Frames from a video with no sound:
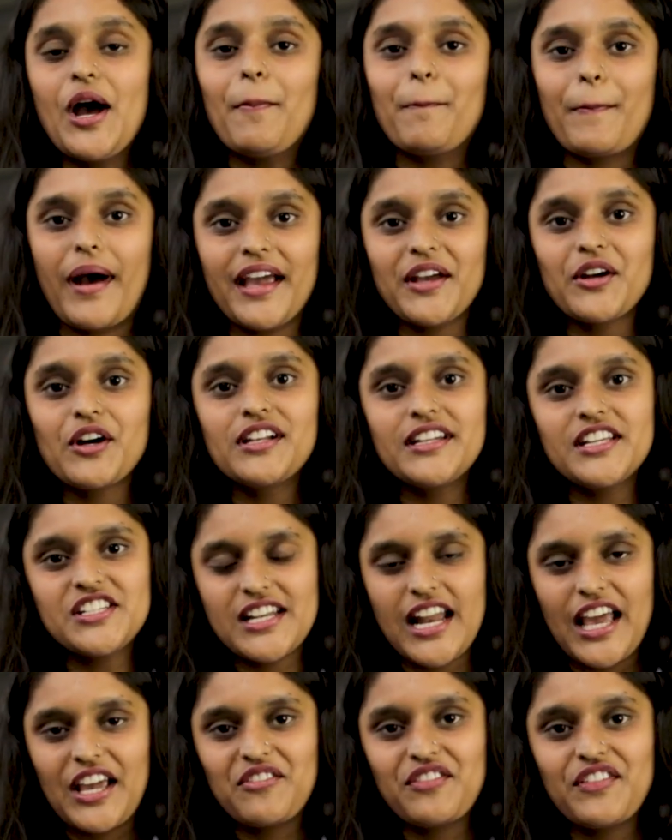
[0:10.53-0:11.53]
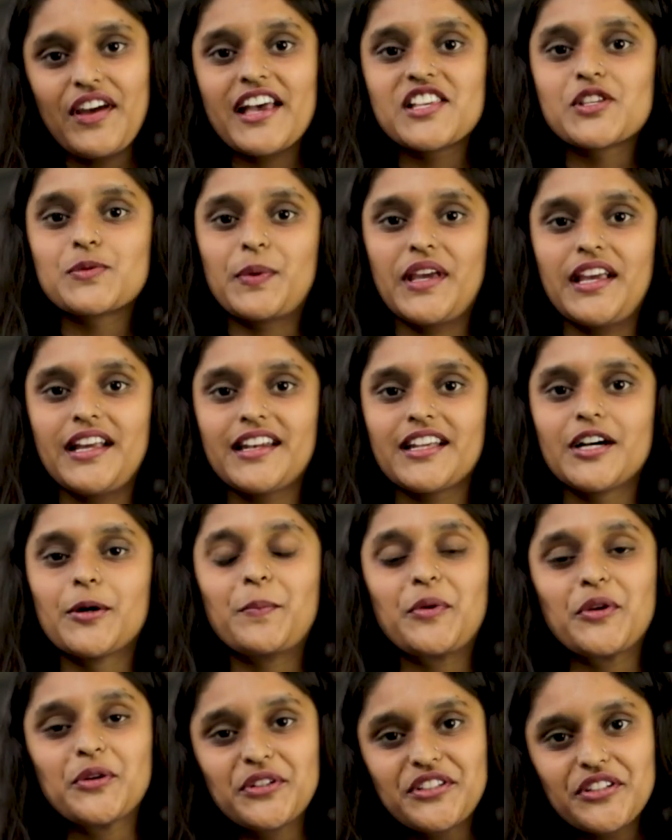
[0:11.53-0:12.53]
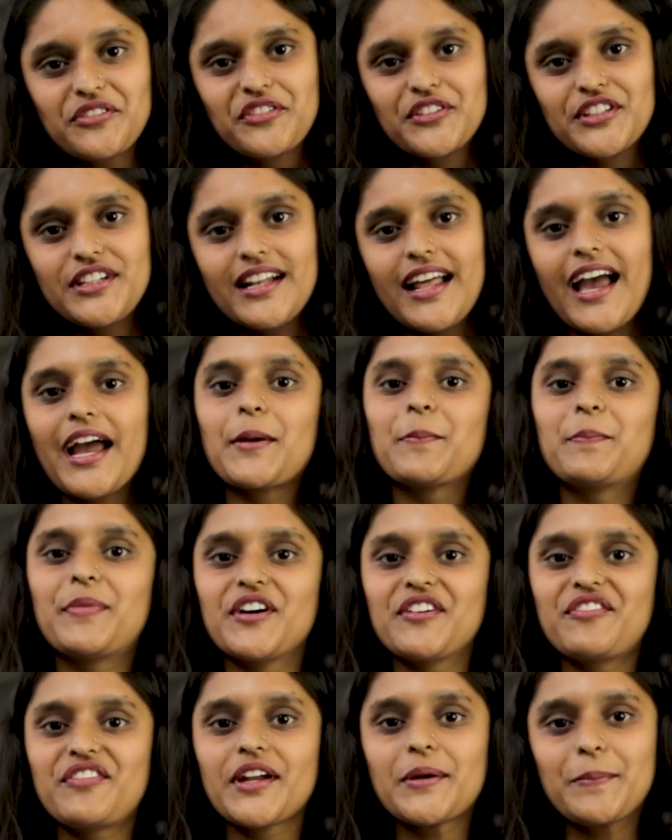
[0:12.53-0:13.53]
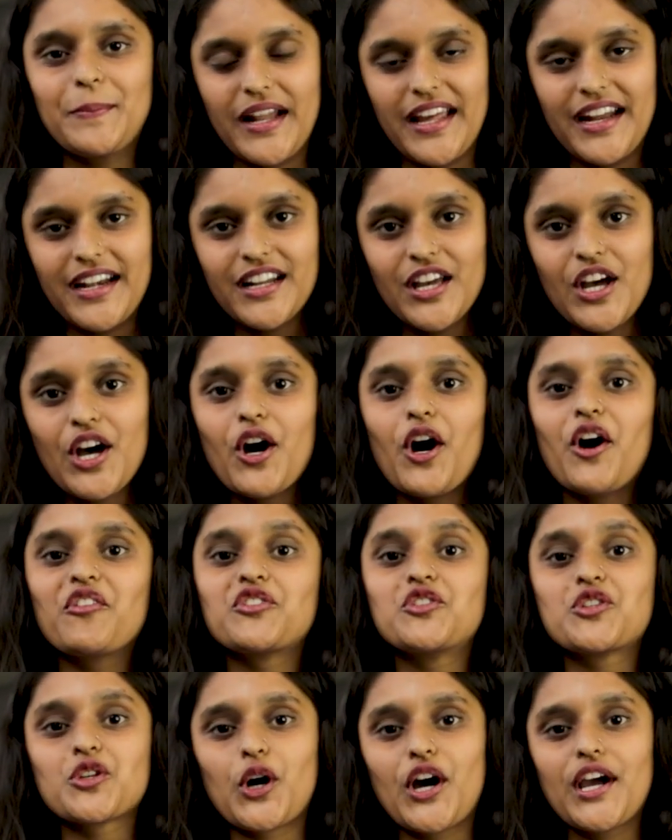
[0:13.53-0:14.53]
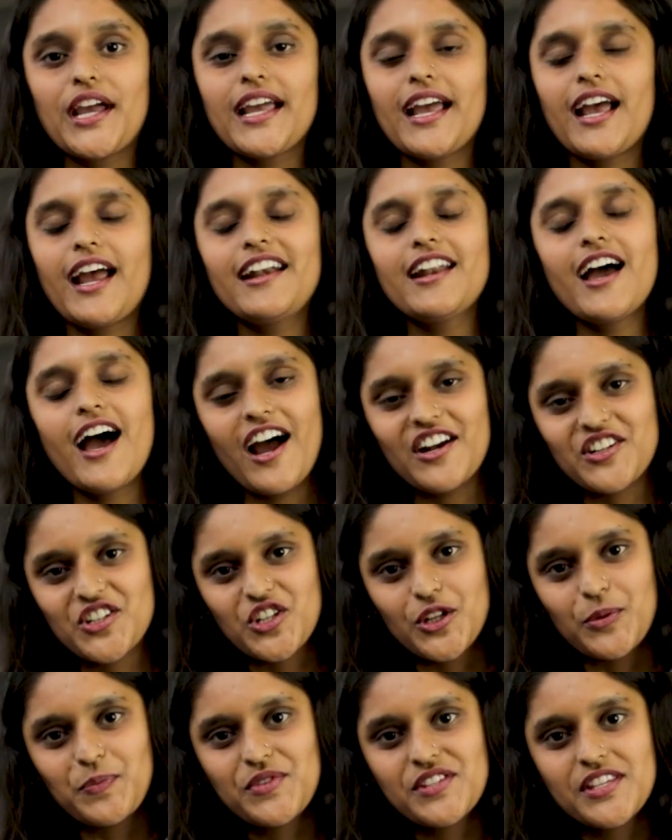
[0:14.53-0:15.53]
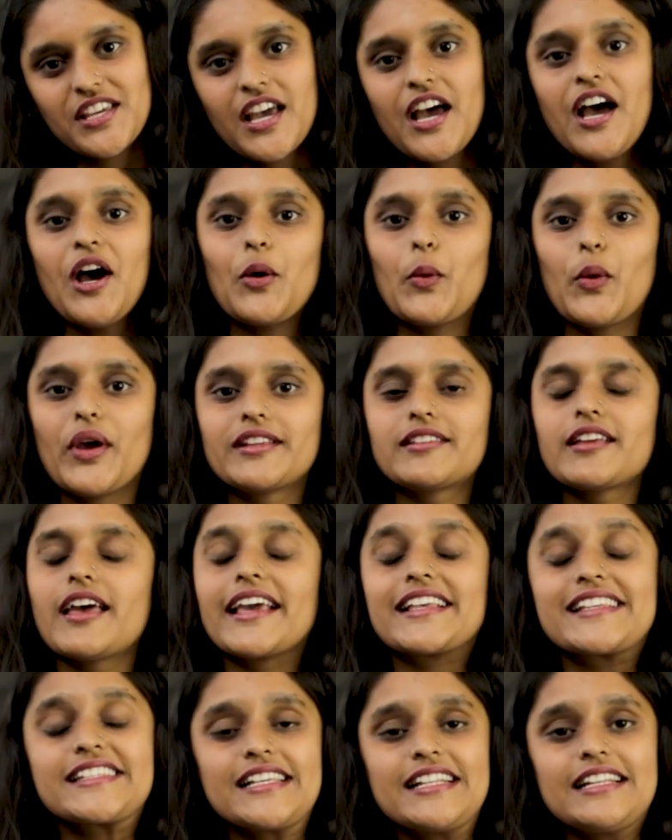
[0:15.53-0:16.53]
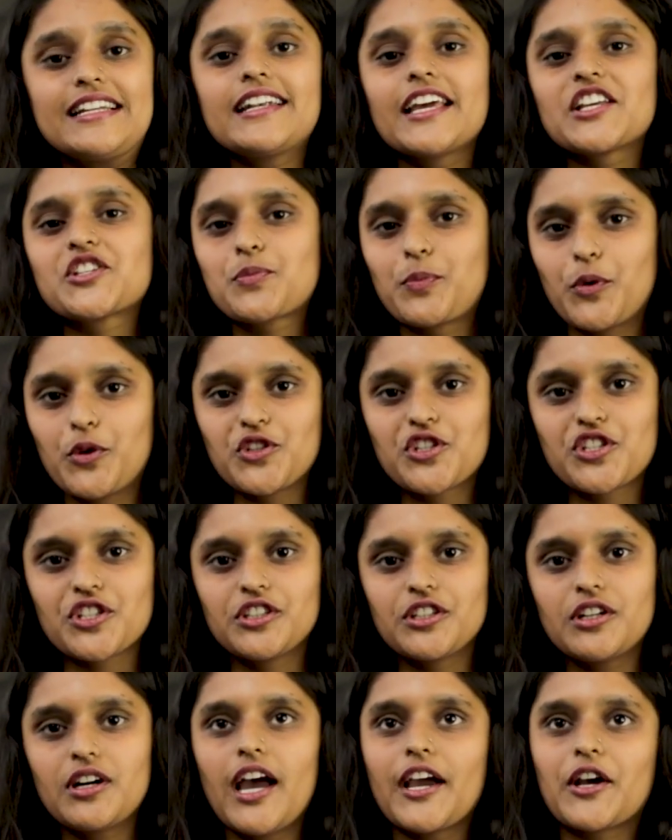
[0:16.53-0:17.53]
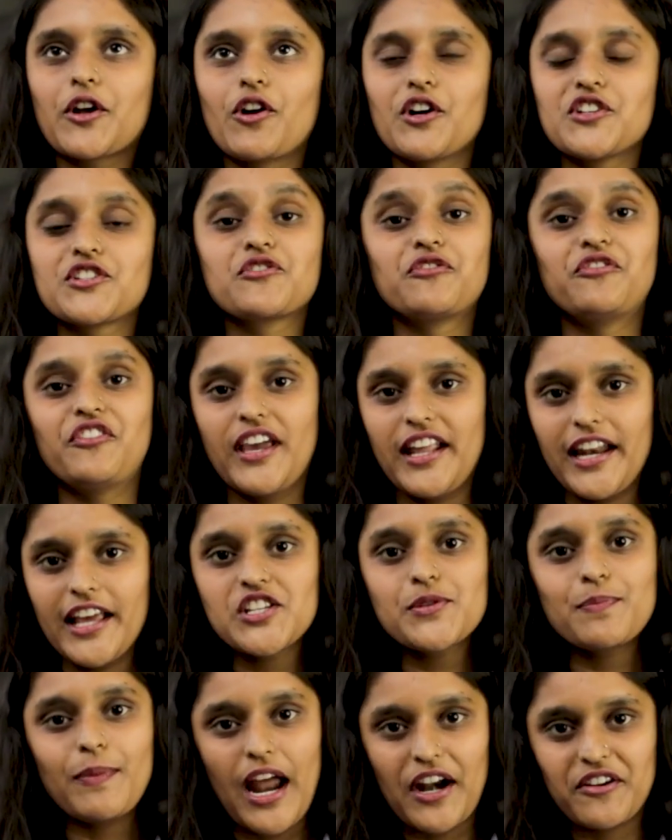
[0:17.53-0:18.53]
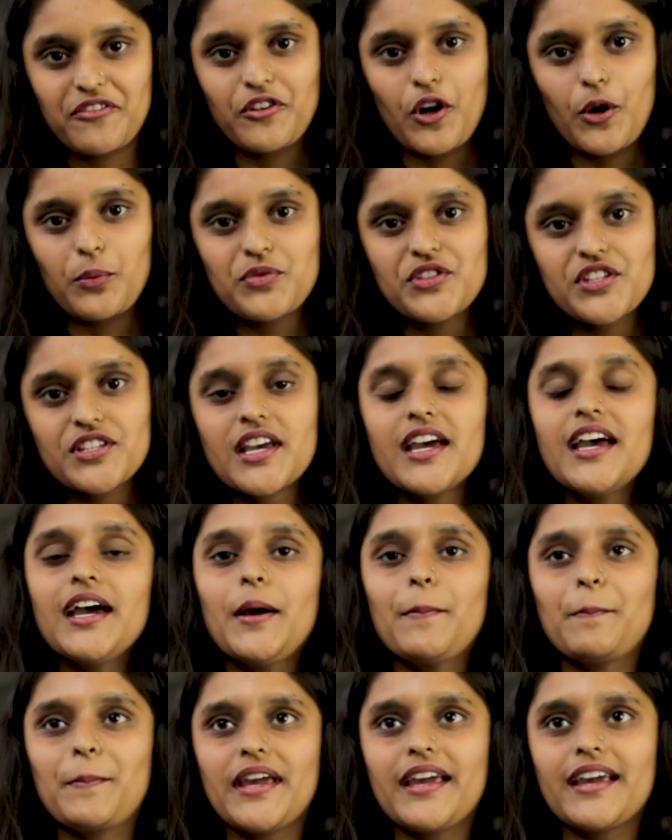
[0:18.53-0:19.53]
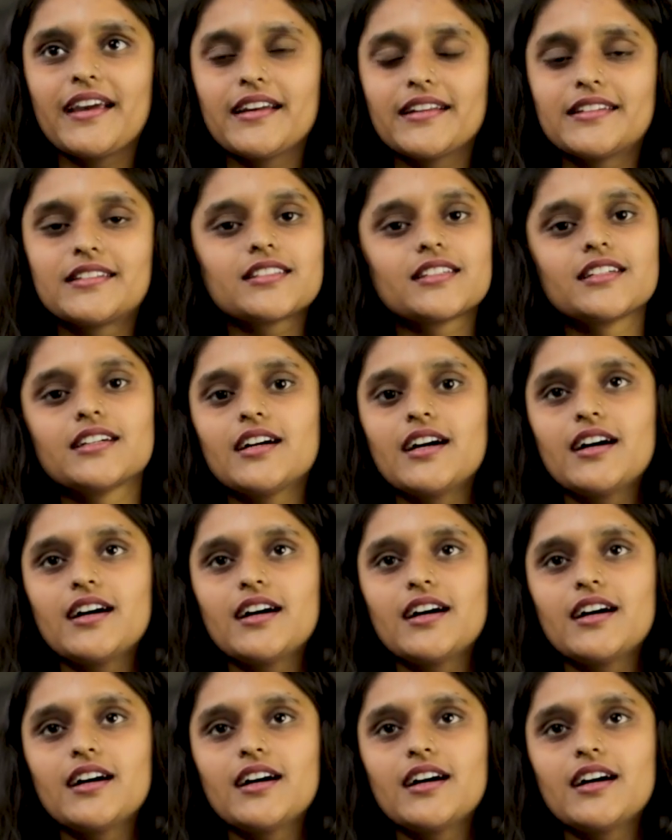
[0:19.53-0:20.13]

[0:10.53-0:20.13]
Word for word: My college life has been a beautiful and perfect blend of joy and hardships with excellent exposure across various platforms, be it